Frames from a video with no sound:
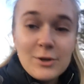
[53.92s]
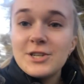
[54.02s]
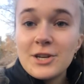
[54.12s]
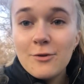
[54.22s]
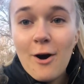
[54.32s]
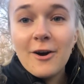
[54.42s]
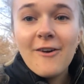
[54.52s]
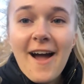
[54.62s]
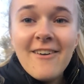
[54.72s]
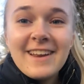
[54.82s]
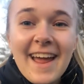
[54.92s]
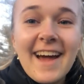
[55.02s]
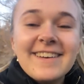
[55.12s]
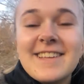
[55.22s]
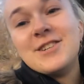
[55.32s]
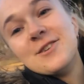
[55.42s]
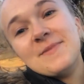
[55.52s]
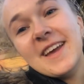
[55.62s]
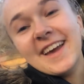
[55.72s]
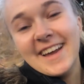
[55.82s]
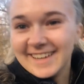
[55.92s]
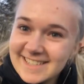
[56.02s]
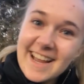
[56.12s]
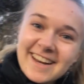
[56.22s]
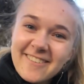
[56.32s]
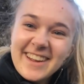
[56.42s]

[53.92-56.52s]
So we're just gonna walk around, and this should be an exciting